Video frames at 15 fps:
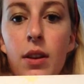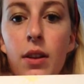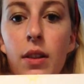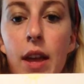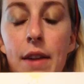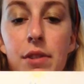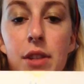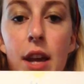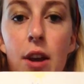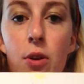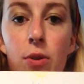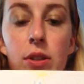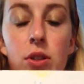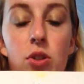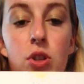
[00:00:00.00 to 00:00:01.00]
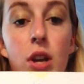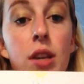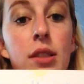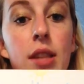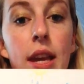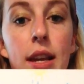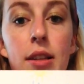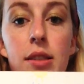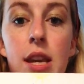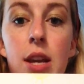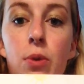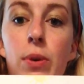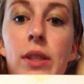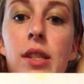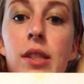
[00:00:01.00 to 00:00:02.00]
Life cycle is just like a
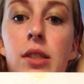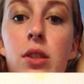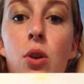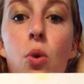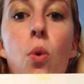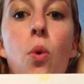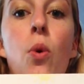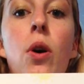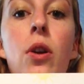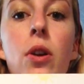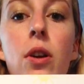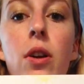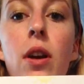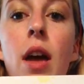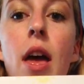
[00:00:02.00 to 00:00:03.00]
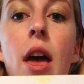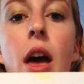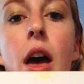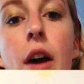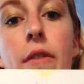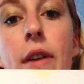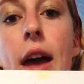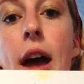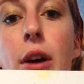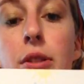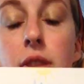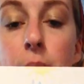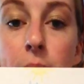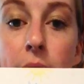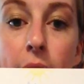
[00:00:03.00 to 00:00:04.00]
sequence. It's the order of how
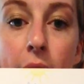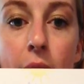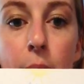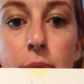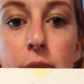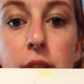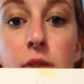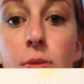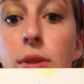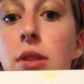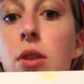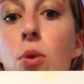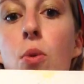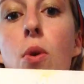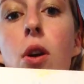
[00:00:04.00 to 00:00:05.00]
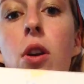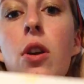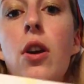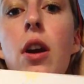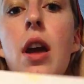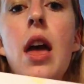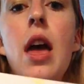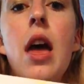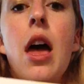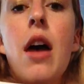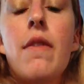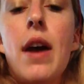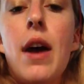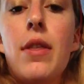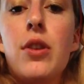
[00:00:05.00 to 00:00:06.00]
something happens. So it's the order
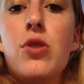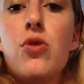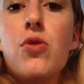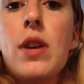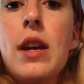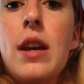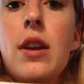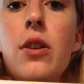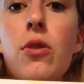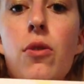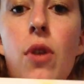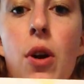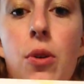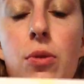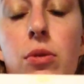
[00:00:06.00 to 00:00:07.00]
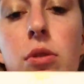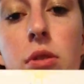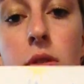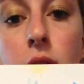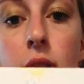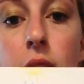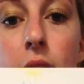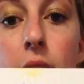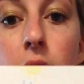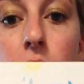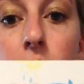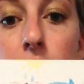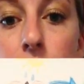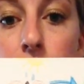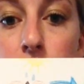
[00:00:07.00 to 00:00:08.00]
of how the tree grows and
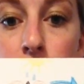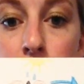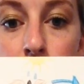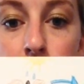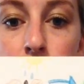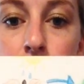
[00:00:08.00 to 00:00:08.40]
lives.